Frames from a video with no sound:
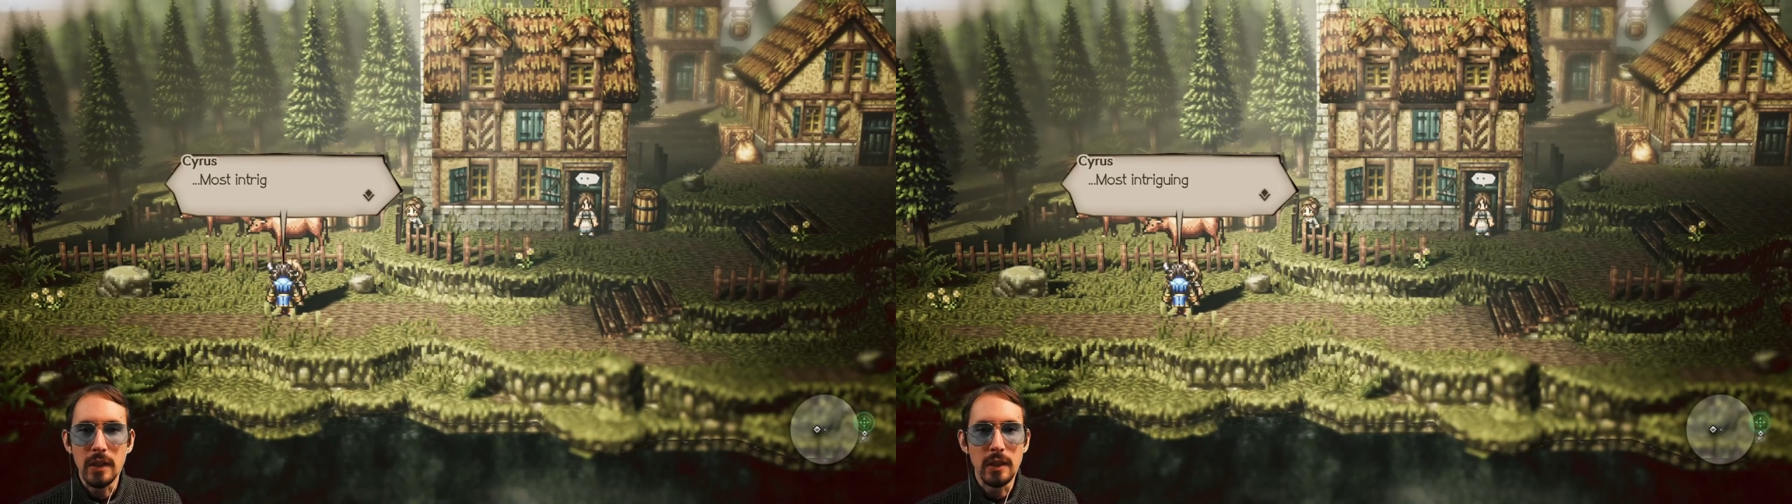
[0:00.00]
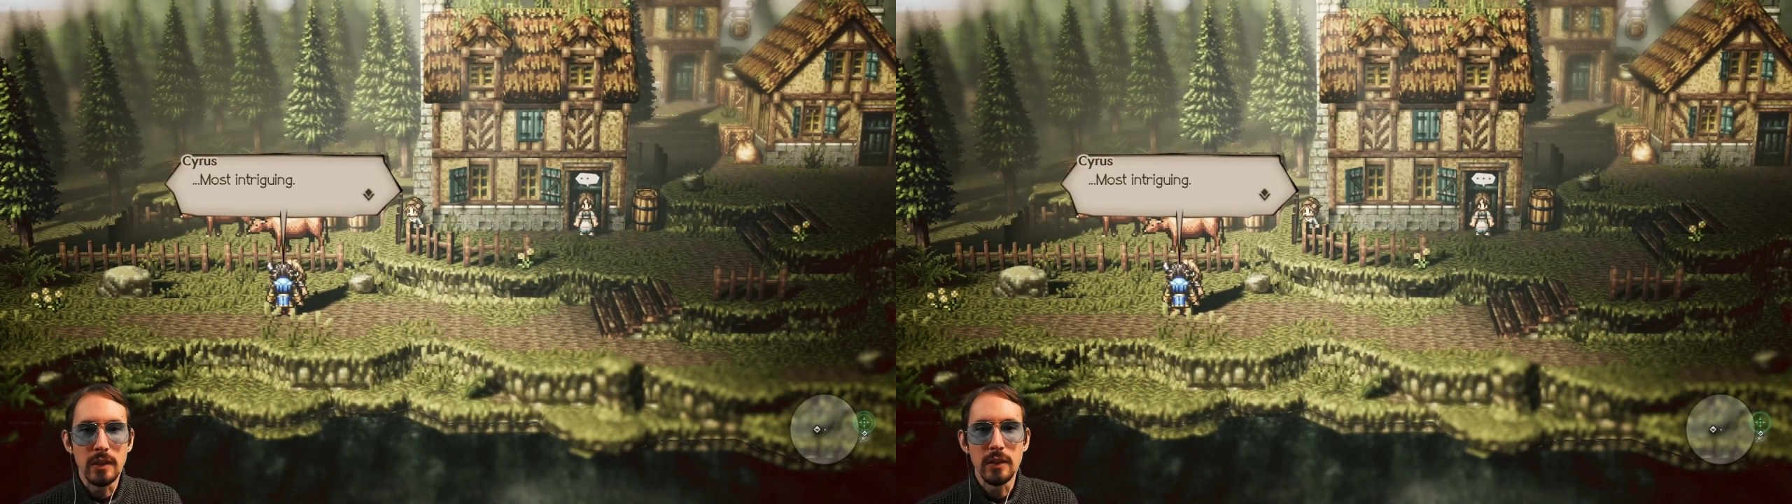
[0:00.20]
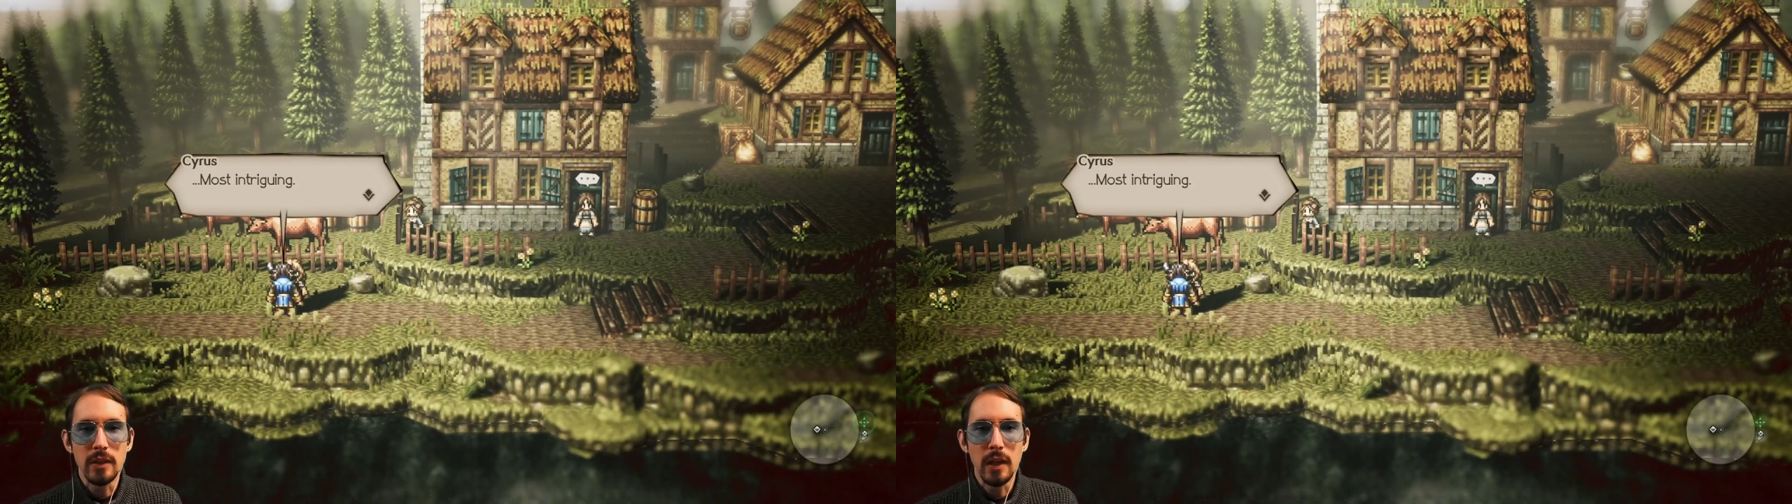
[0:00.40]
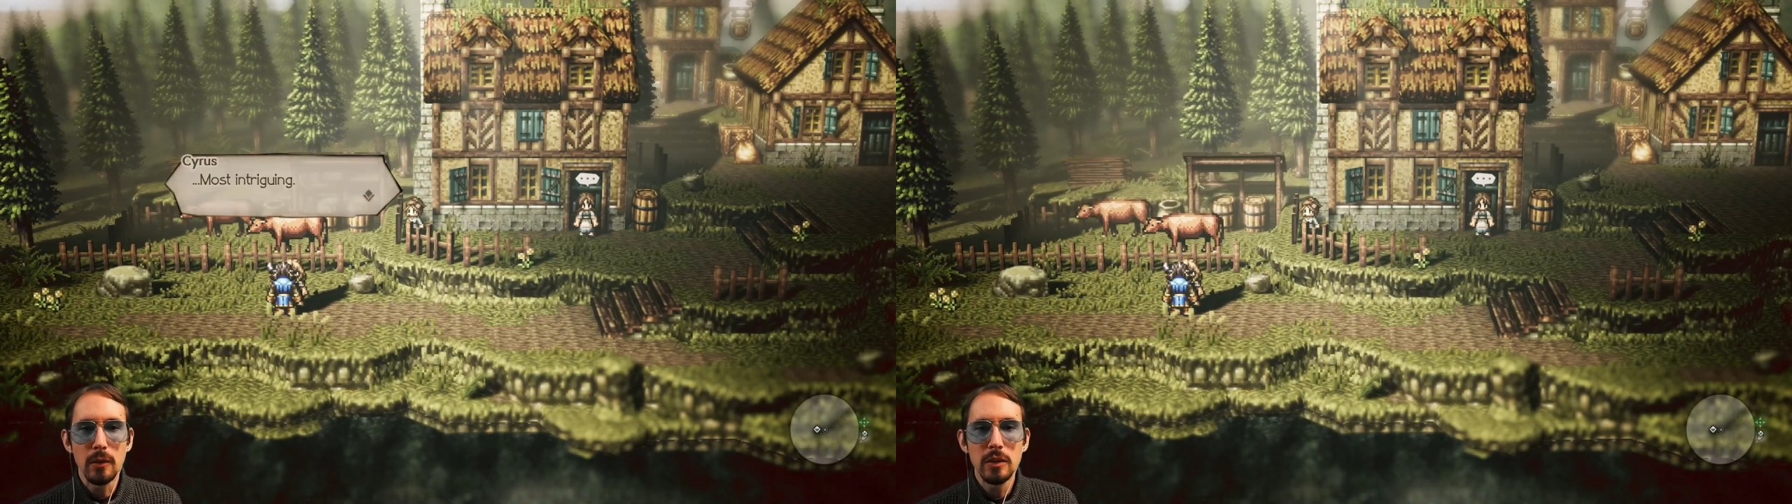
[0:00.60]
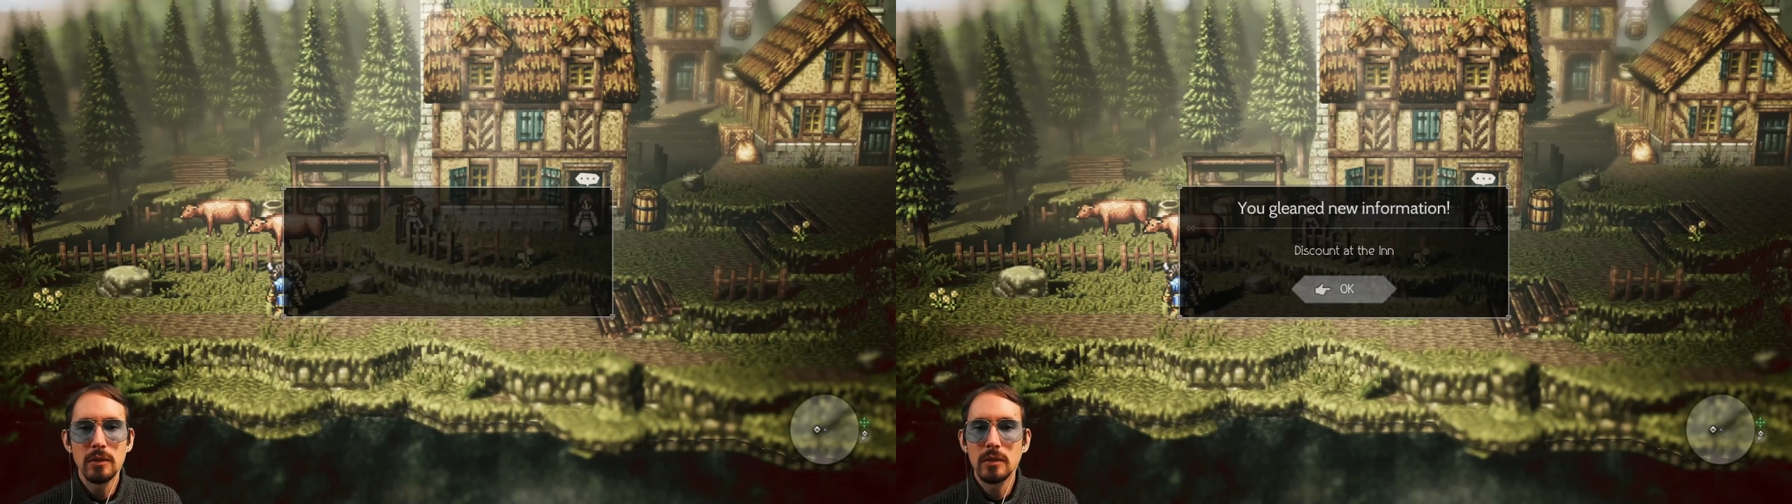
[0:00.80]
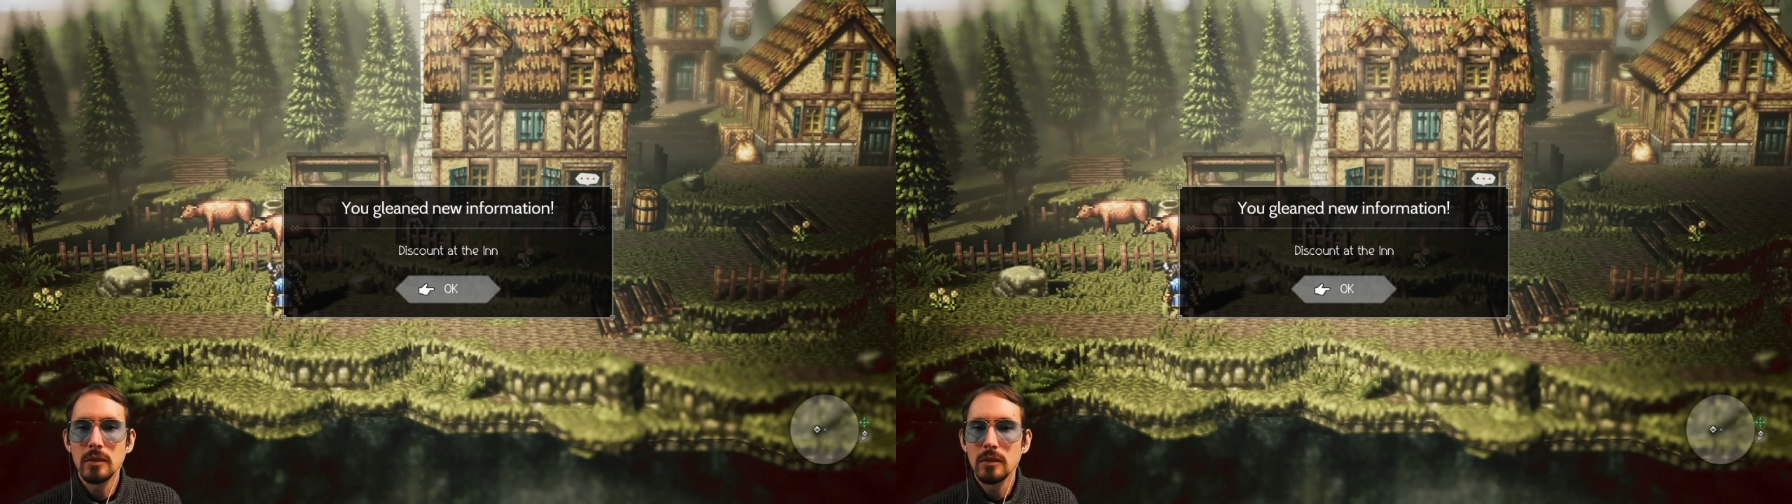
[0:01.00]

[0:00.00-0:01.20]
uh, get a discount